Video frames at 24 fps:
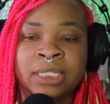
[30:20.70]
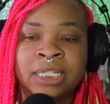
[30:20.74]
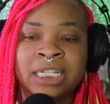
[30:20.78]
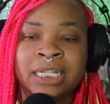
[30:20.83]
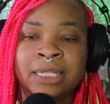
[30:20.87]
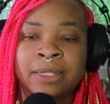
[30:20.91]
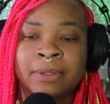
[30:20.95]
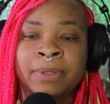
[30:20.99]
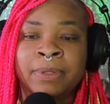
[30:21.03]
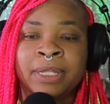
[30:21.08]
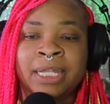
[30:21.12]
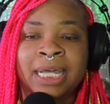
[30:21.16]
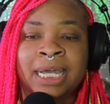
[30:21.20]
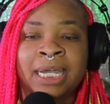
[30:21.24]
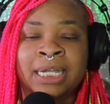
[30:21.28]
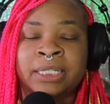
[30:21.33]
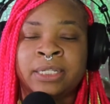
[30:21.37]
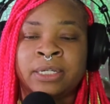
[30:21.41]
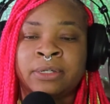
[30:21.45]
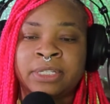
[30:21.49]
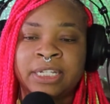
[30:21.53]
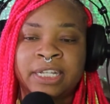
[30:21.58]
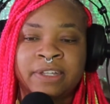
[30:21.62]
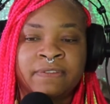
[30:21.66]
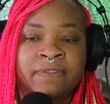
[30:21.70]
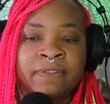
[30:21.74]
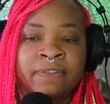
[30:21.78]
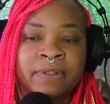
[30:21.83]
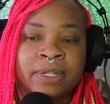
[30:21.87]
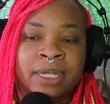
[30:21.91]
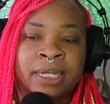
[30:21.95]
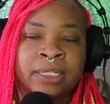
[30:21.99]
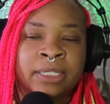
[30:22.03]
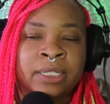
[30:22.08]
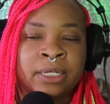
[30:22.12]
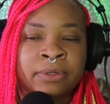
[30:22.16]
but I
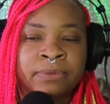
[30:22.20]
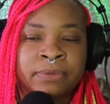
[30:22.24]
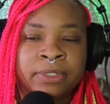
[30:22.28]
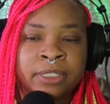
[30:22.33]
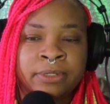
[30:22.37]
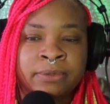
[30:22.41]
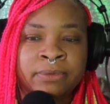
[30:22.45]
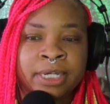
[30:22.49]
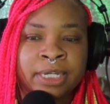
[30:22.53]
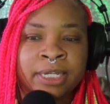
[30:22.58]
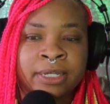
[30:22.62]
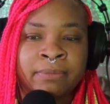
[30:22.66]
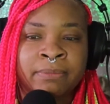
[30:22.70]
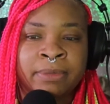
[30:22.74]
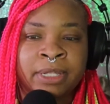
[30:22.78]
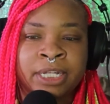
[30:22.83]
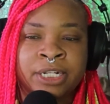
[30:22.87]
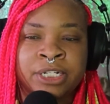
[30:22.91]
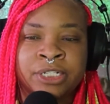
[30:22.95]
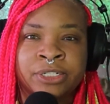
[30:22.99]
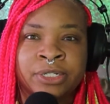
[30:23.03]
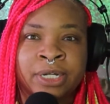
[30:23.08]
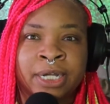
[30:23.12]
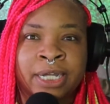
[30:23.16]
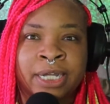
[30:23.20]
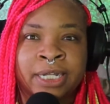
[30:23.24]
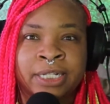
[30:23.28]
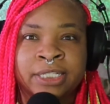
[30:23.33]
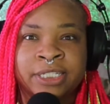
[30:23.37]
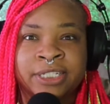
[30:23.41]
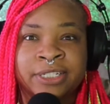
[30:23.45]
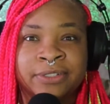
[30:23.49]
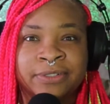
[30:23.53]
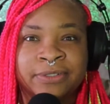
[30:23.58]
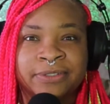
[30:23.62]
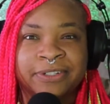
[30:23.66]
don't really recommend trying
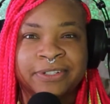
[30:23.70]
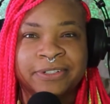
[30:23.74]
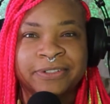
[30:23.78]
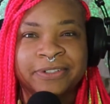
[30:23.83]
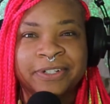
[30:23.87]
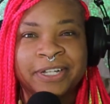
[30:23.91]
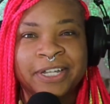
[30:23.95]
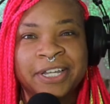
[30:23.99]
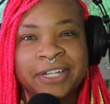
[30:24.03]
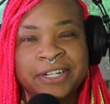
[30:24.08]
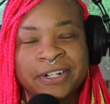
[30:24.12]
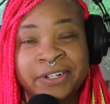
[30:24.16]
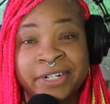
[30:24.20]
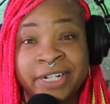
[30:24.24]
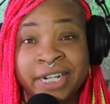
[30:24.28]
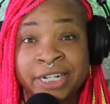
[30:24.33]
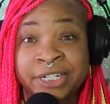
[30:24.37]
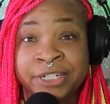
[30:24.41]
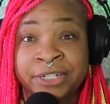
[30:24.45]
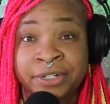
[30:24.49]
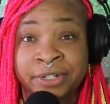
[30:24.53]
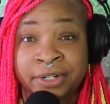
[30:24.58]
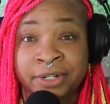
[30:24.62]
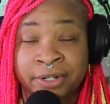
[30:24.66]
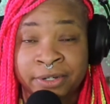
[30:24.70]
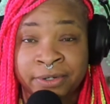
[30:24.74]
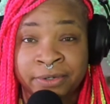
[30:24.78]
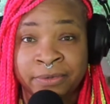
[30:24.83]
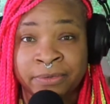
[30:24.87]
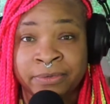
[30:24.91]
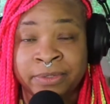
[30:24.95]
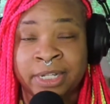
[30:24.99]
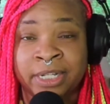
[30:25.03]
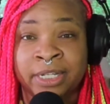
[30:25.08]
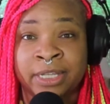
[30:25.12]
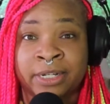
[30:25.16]
to create your
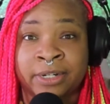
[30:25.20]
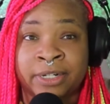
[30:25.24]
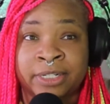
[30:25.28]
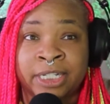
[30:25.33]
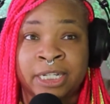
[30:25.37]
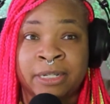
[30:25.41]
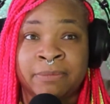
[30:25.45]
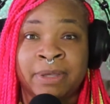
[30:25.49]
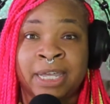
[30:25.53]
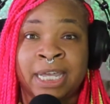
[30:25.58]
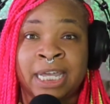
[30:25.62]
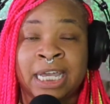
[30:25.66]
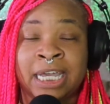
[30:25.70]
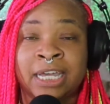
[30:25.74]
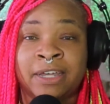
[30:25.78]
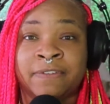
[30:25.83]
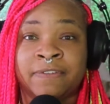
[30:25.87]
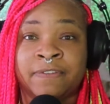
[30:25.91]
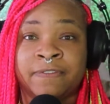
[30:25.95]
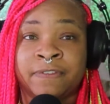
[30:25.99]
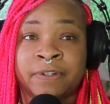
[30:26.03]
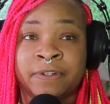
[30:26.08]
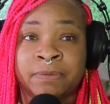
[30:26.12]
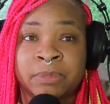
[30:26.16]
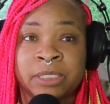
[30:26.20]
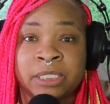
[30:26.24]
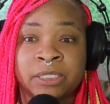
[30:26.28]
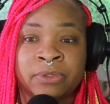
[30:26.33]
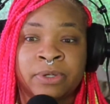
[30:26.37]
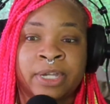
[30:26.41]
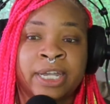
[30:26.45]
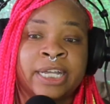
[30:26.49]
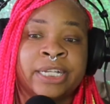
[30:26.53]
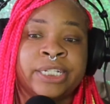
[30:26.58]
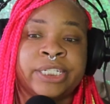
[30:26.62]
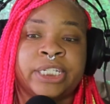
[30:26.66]
own learning path from
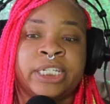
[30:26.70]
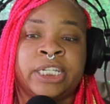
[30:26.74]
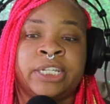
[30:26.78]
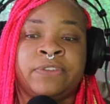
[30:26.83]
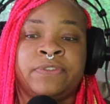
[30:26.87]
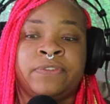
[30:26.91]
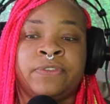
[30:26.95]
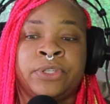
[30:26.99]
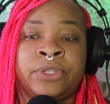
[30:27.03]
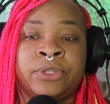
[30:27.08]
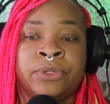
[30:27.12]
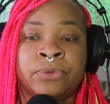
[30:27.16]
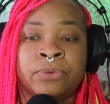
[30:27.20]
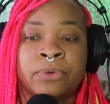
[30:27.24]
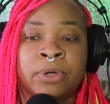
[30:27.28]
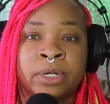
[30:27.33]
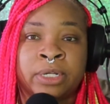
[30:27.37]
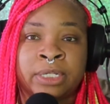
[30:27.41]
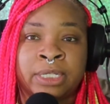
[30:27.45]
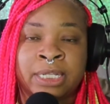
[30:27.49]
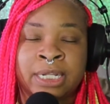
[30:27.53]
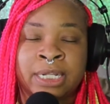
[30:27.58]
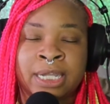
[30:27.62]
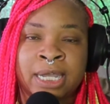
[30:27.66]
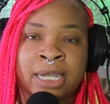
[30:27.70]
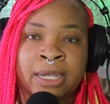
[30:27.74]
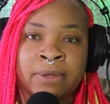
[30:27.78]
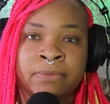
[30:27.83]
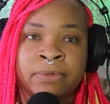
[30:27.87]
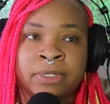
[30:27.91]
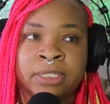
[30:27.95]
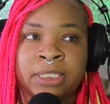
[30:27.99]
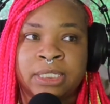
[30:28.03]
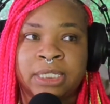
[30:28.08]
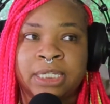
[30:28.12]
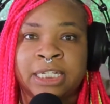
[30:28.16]
scratch if you are not
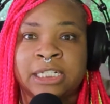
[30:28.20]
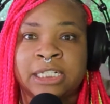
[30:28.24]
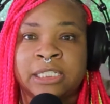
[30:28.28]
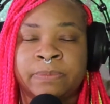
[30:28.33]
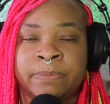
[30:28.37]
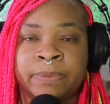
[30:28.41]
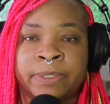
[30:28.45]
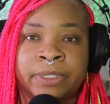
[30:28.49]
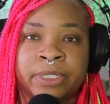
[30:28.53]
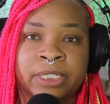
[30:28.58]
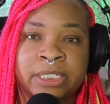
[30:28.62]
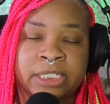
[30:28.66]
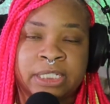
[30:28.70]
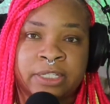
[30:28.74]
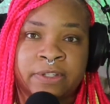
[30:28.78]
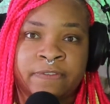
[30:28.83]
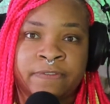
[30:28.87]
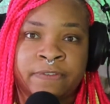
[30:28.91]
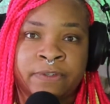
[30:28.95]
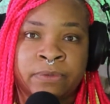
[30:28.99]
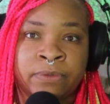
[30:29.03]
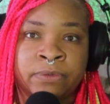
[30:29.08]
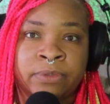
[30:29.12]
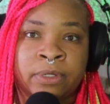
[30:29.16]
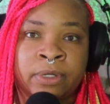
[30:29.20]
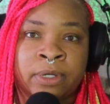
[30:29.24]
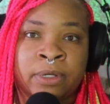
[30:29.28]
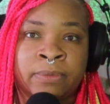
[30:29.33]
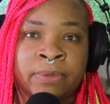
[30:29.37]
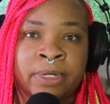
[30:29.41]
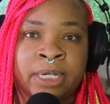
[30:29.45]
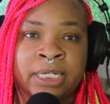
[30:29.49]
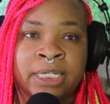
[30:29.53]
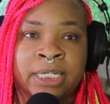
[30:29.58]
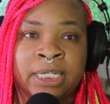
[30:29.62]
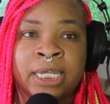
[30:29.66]
really experienced in the field
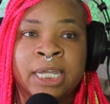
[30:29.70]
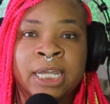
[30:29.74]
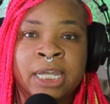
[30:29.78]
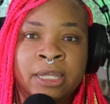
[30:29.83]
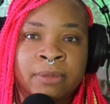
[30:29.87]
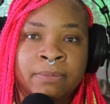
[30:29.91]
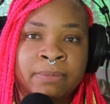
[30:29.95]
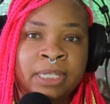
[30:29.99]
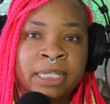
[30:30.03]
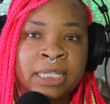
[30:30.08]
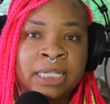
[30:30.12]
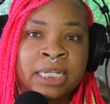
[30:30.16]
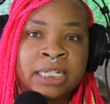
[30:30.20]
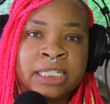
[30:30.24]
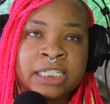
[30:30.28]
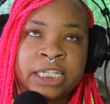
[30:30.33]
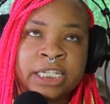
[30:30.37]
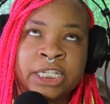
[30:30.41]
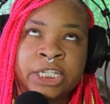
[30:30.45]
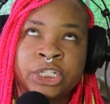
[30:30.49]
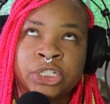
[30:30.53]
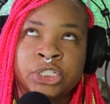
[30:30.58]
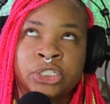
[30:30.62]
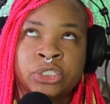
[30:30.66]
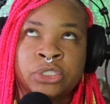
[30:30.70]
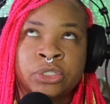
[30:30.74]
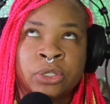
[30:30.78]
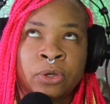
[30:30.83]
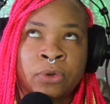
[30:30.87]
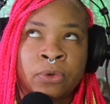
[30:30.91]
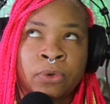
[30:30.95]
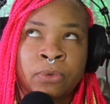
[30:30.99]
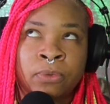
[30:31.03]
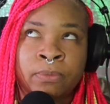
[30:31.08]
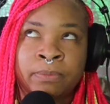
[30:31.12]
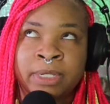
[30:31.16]
already, because it's
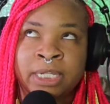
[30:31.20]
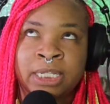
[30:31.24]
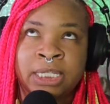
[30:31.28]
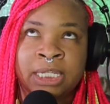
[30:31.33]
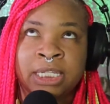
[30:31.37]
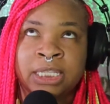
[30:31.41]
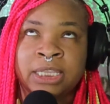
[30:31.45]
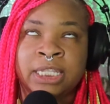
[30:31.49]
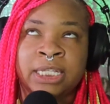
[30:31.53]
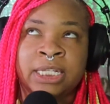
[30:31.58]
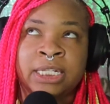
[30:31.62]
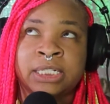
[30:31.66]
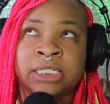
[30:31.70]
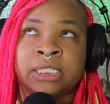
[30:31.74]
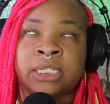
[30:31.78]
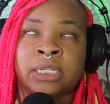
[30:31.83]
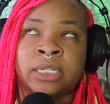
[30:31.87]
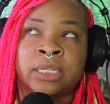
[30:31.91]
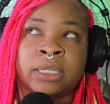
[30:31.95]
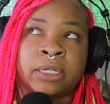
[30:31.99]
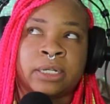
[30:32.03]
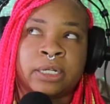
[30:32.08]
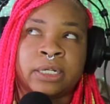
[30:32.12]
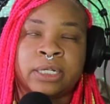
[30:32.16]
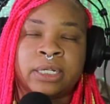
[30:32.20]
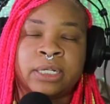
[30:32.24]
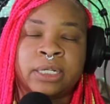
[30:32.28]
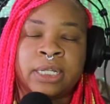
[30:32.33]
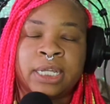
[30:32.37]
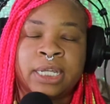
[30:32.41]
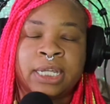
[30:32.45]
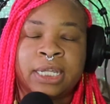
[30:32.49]
so many things to learn.